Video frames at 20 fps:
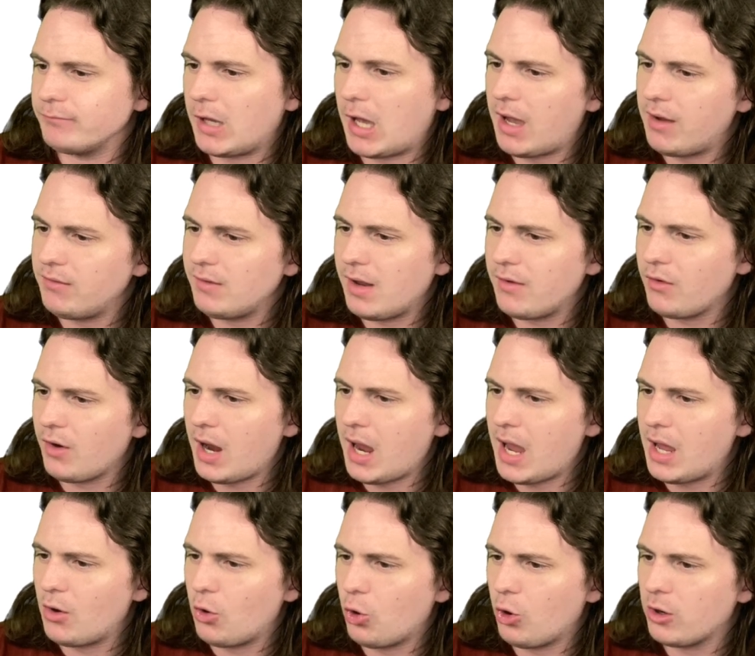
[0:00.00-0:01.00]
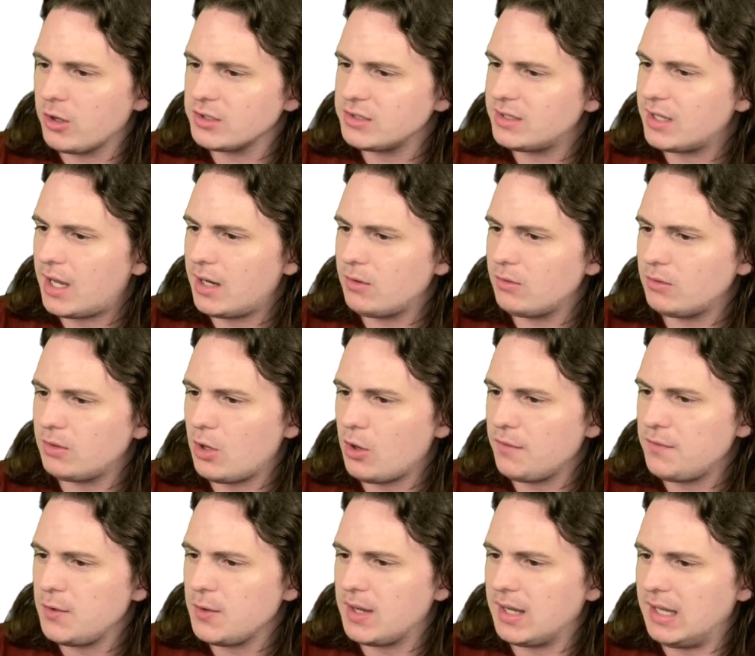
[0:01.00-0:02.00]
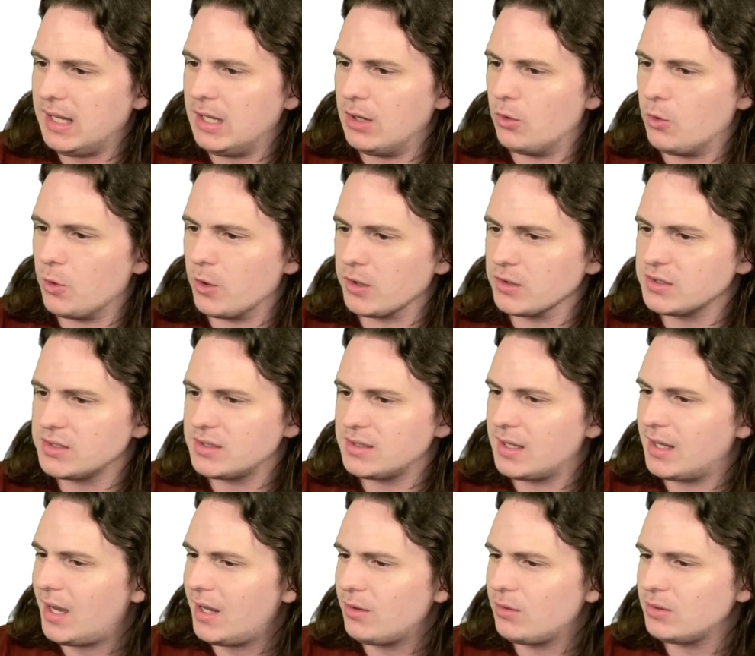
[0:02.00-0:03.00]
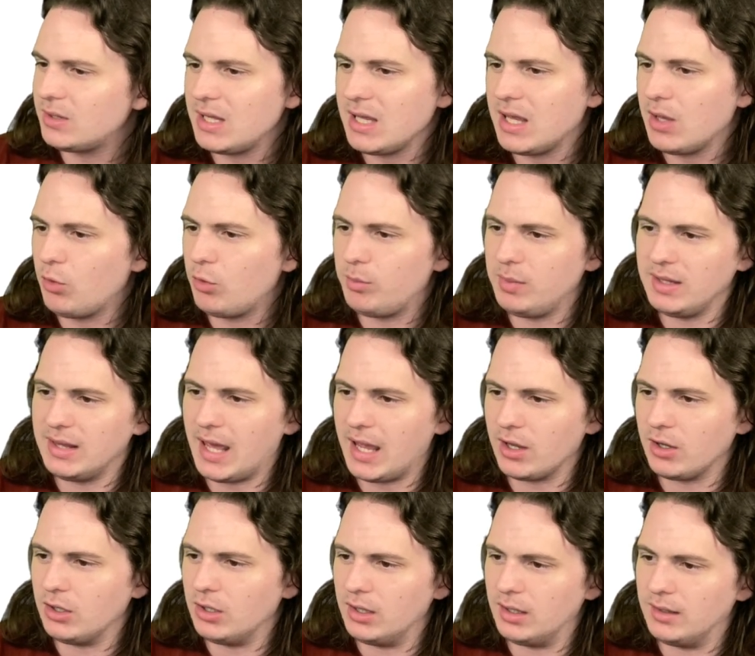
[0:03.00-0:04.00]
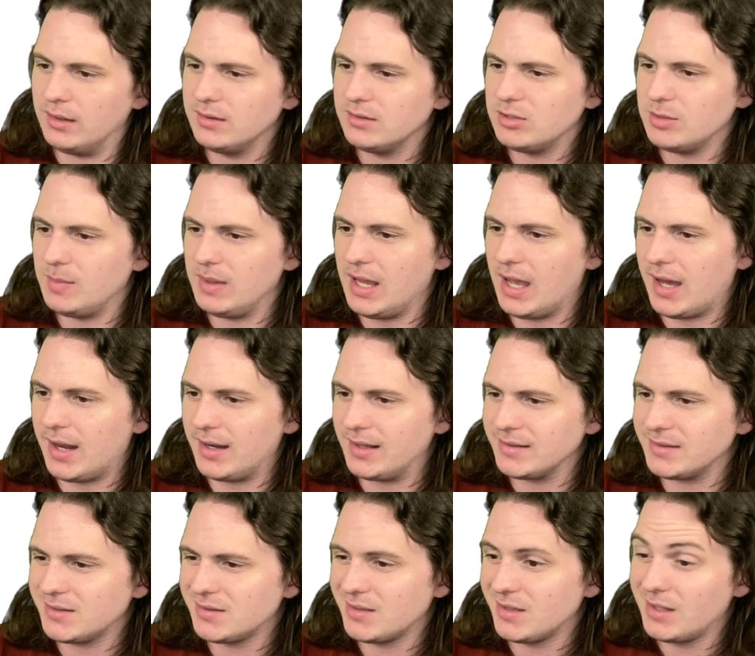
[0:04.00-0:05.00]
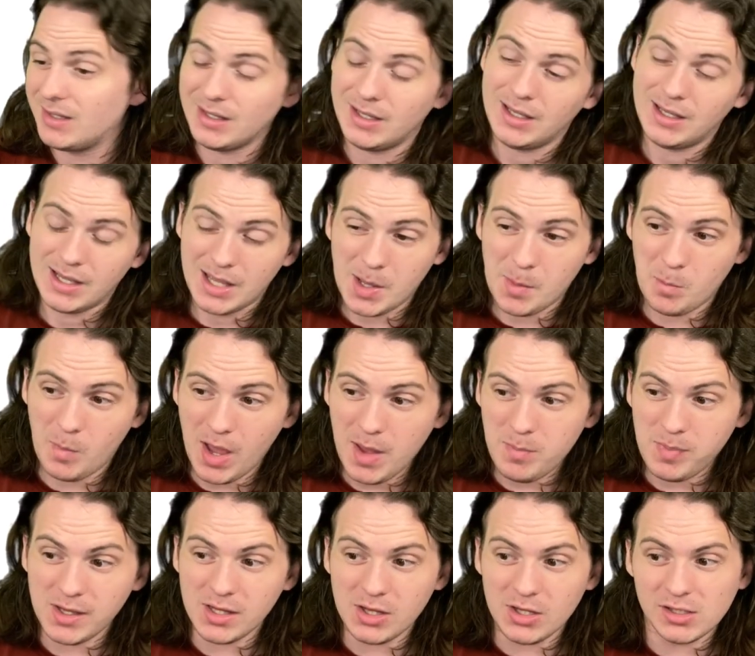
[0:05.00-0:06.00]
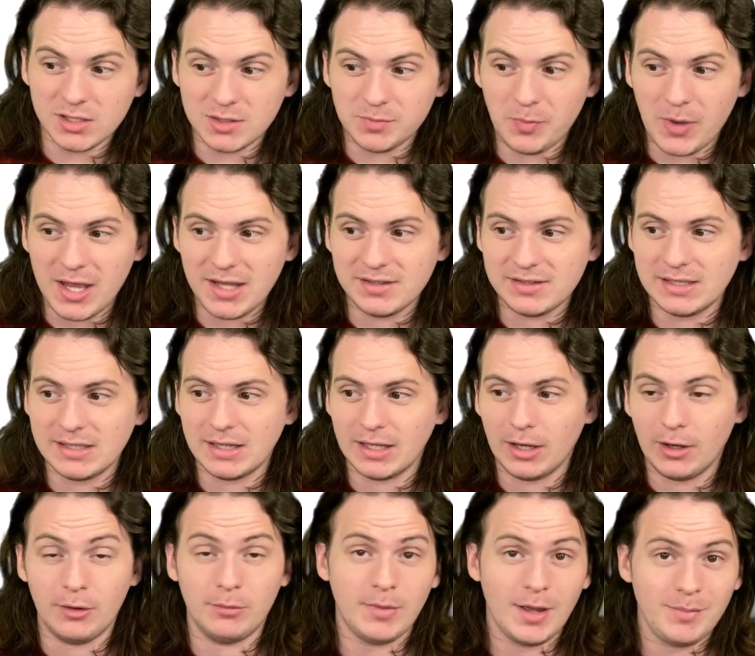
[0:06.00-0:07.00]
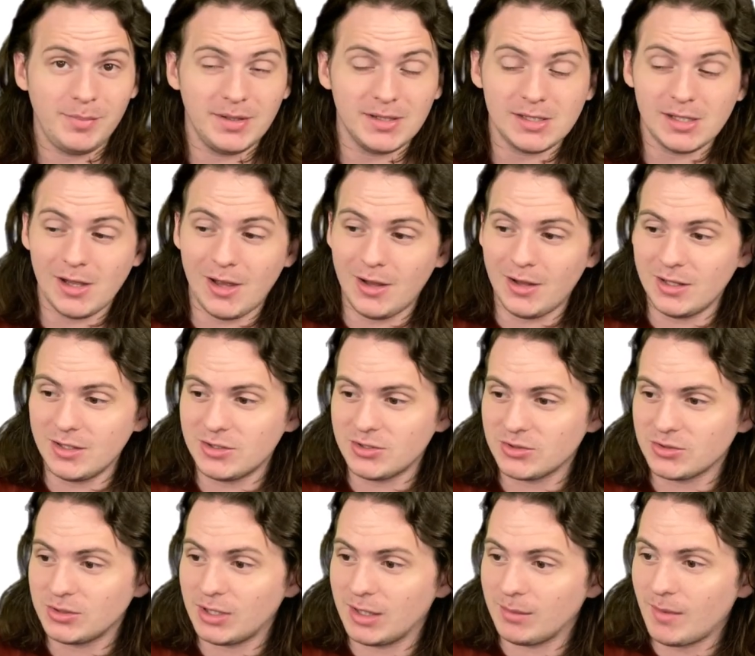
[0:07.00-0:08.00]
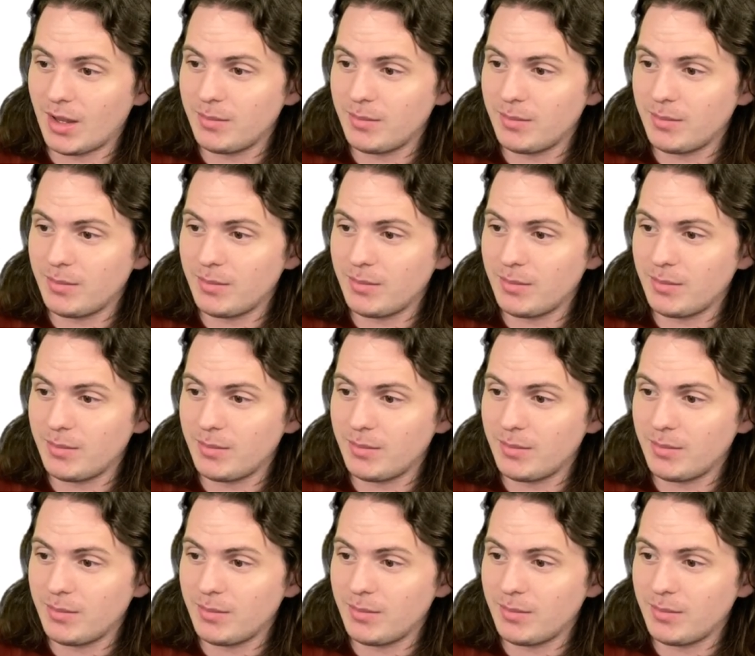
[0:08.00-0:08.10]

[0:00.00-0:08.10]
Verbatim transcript: I've never had horse. I don't know if you can eat horse. I don't think it would be that good, to be honest. Might be a little spicy, though. Might be a little interesting.